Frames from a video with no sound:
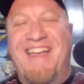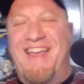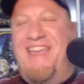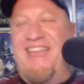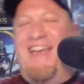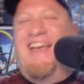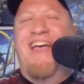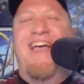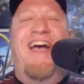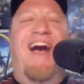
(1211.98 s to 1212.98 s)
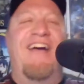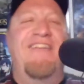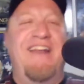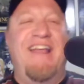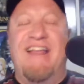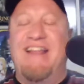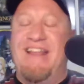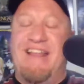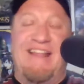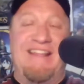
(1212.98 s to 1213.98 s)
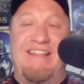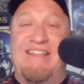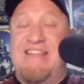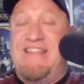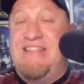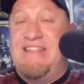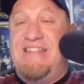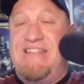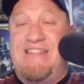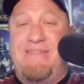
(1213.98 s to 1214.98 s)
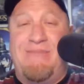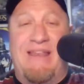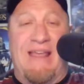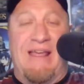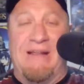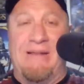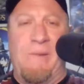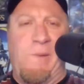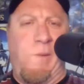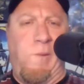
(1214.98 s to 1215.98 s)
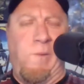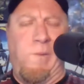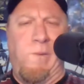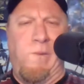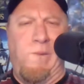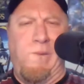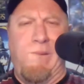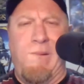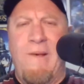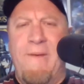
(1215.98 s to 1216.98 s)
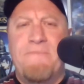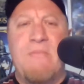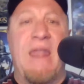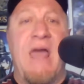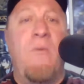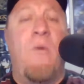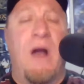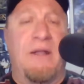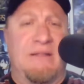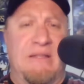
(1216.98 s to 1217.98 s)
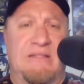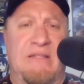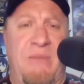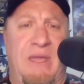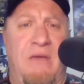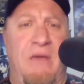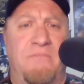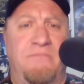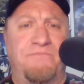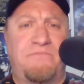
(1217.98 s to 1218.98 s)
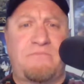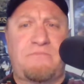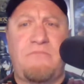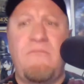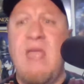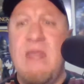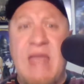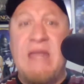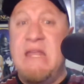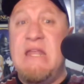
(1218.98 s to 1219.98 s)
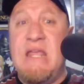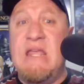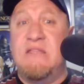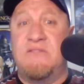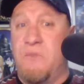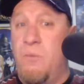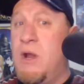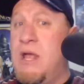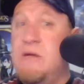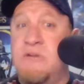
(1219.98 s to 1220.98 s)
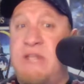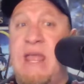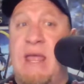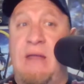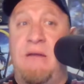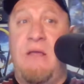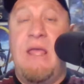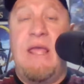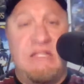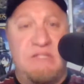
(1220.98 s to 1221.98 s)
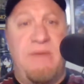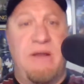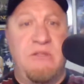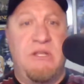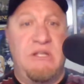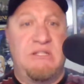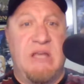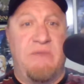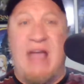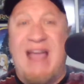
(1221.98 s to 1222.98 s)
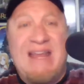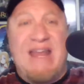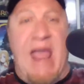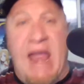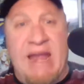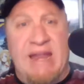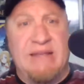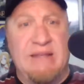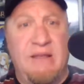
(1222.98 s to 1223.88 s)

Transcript: Yeah, I mean, she just, yeah. And I wanted this to be good. And it is, from what I understand, it's better than Discovery. I didn't hate it.